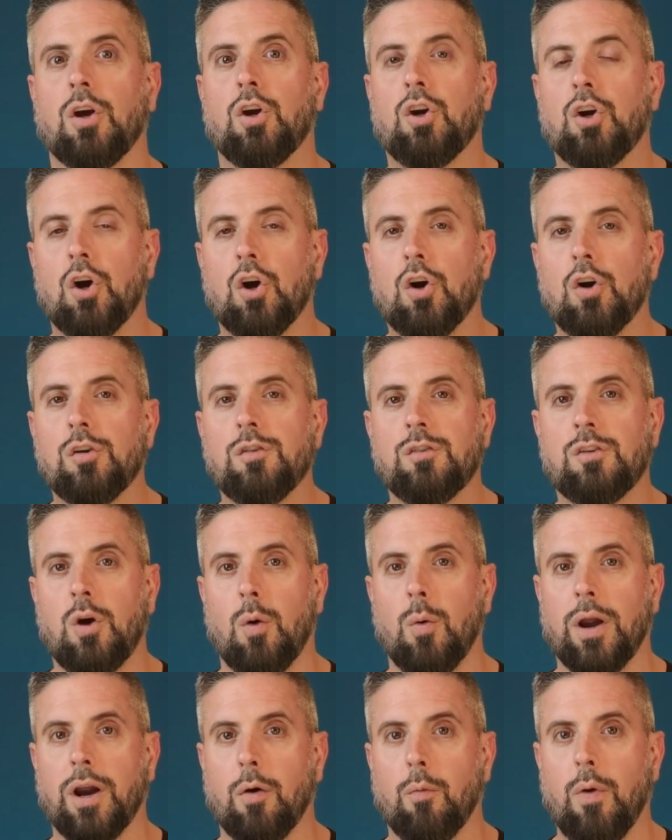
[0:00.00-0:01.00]
a curse
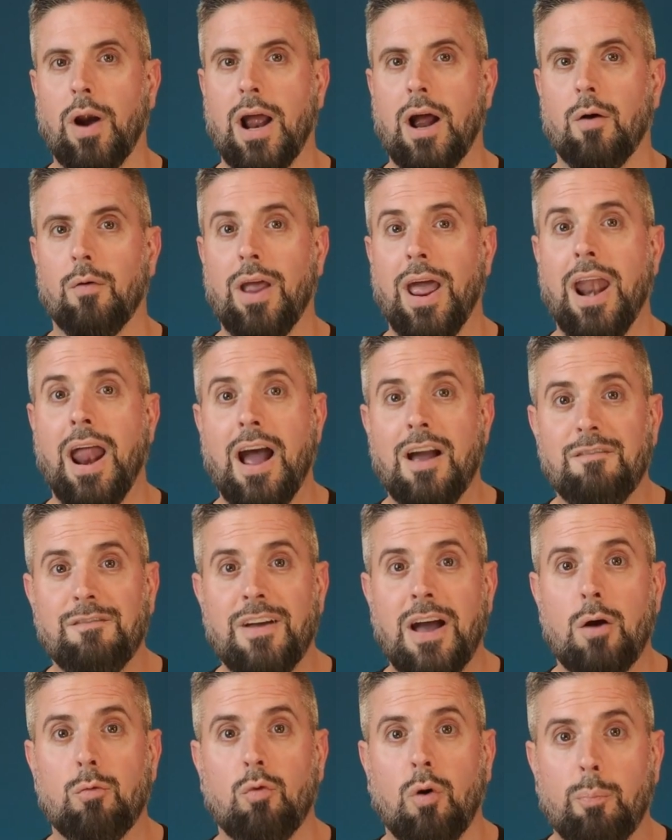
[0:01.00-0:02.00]
going around, and I
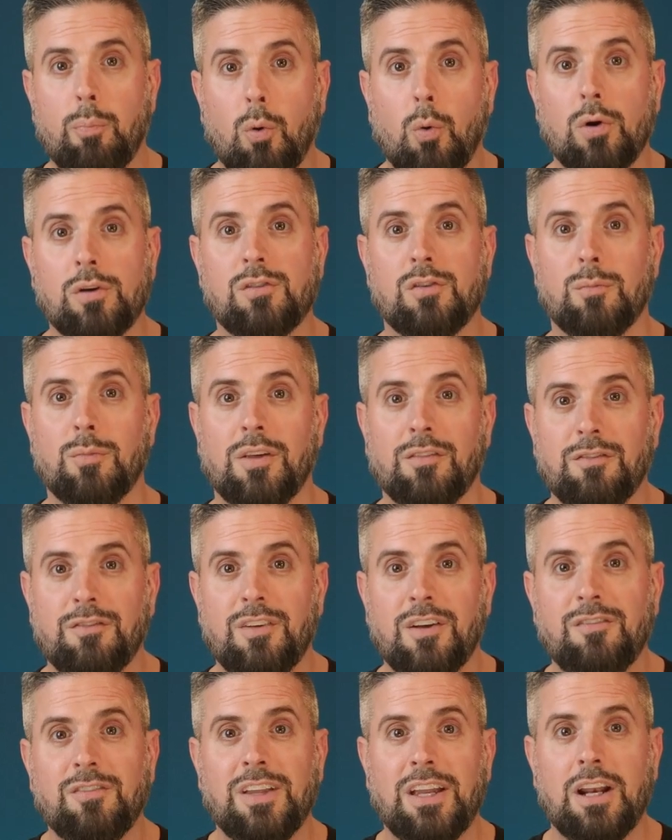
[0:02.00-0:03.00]
found reports from the
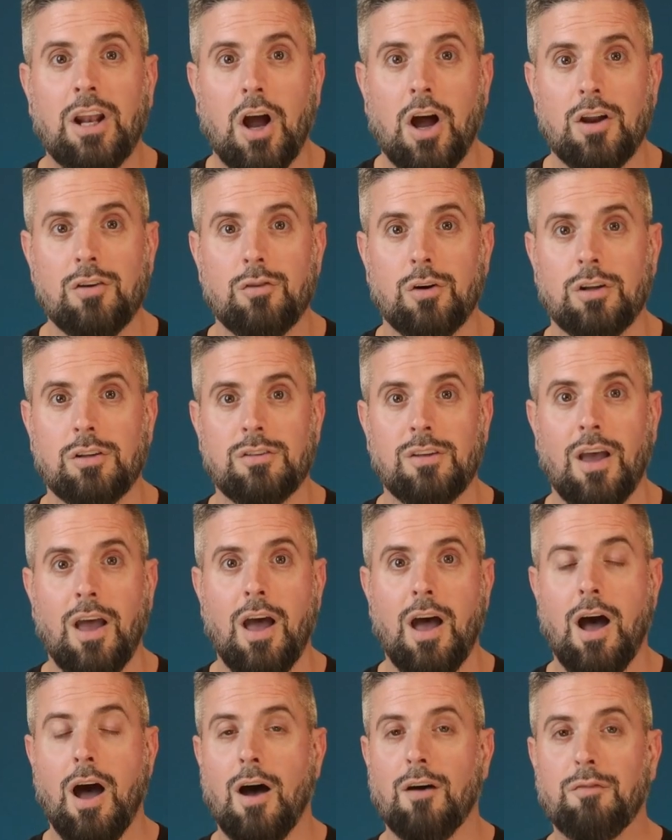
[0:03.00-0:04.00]
1500s
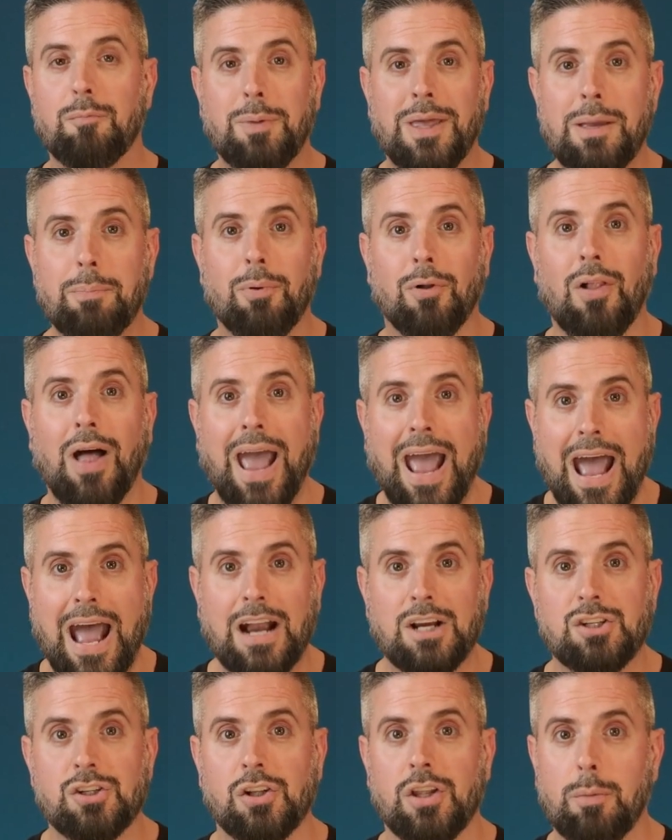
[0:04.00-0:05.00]
of people
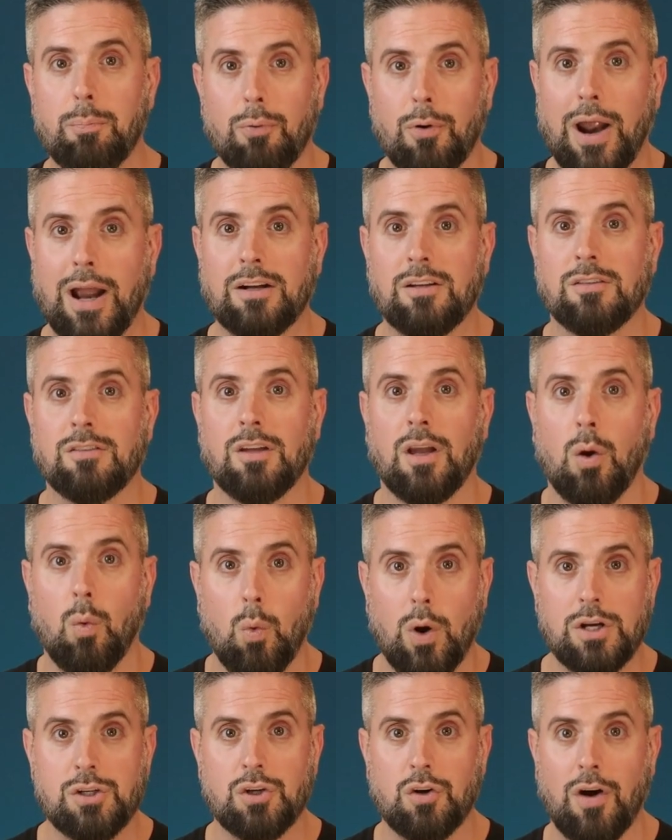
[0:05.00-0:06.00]
actually practicing
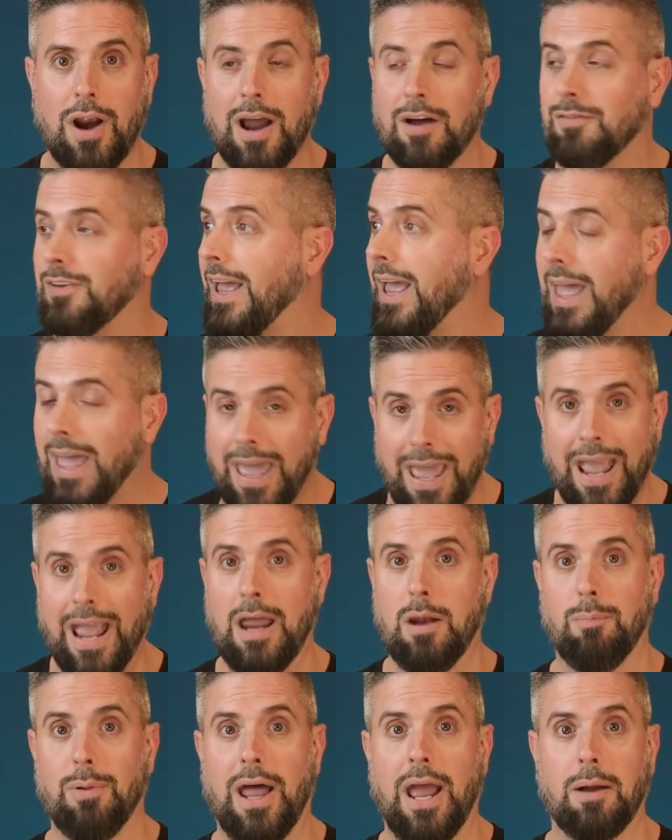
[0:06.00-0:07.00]
witchcraft
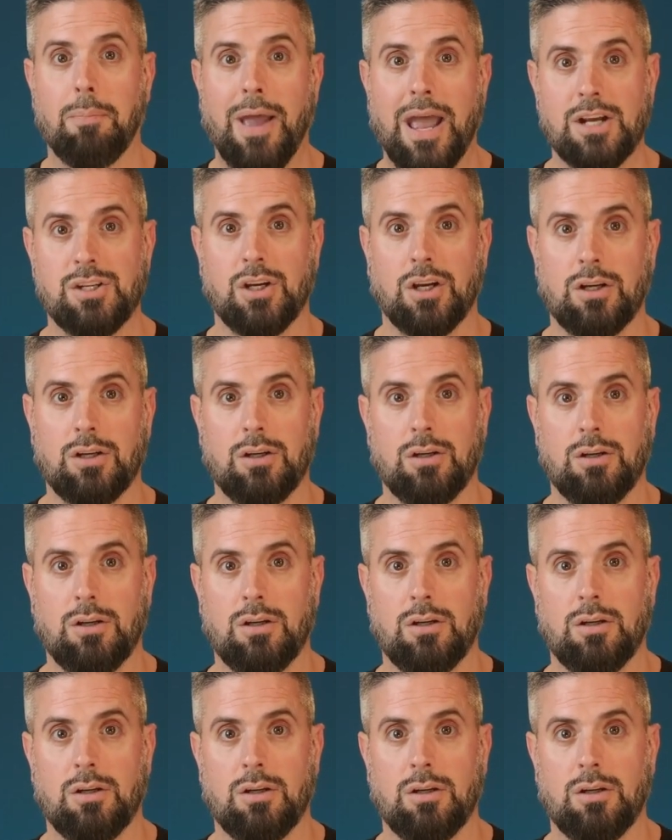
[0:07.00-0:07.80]
and black magic.